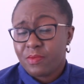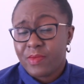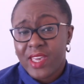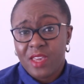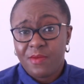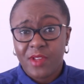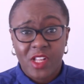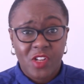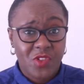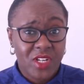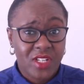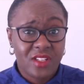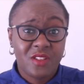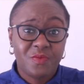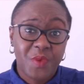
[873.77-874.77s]
My email
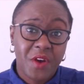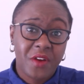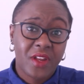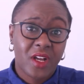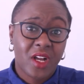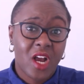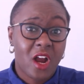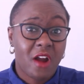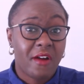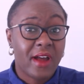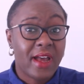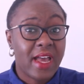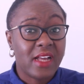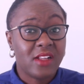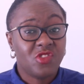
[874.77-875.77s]
address is
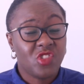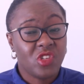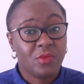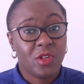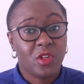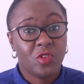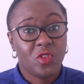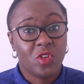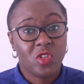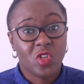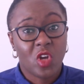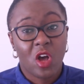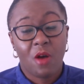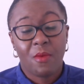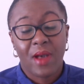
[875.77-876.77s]

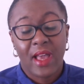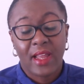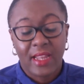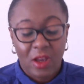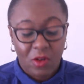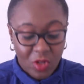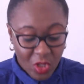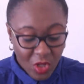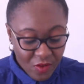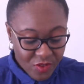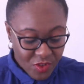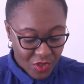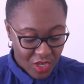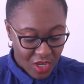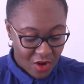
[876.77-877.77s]
berrydakara@gmail.com, and I would love
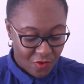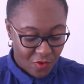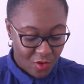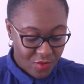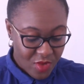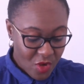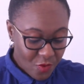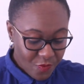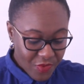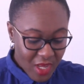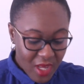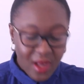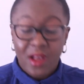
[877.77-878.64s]
to hear from you.